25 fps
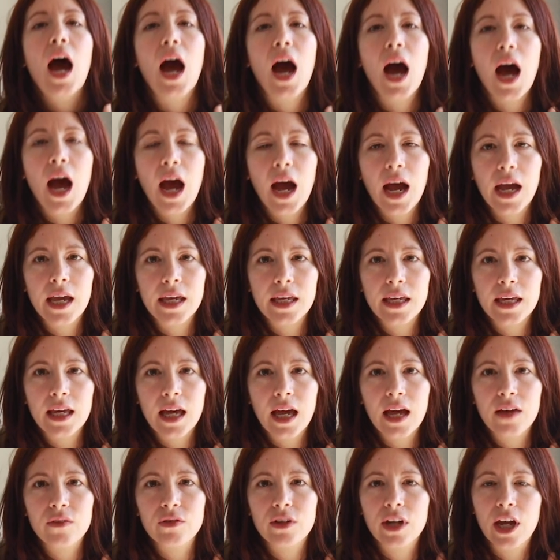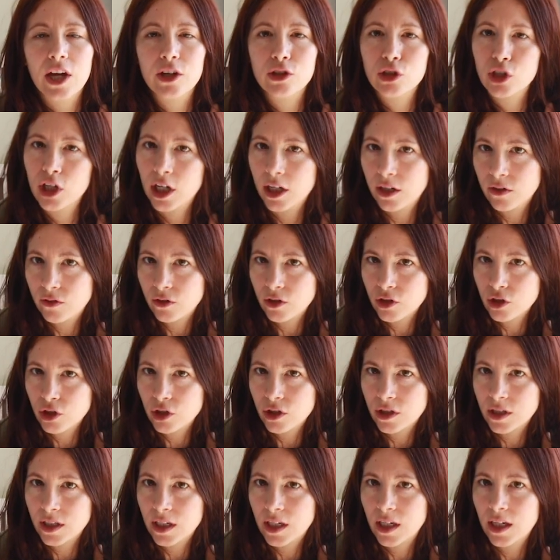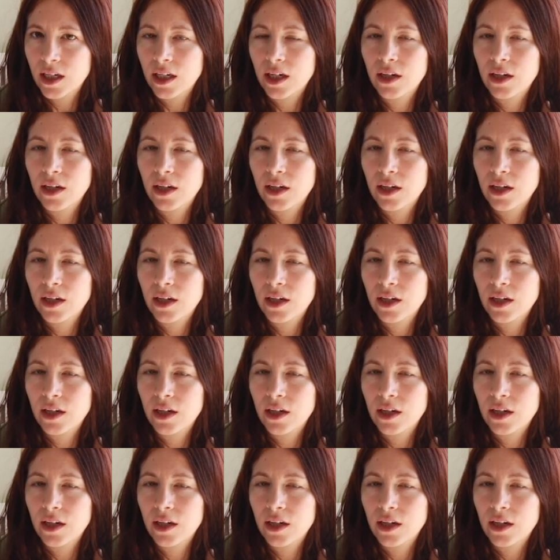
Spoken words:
I have an IgA deficiency,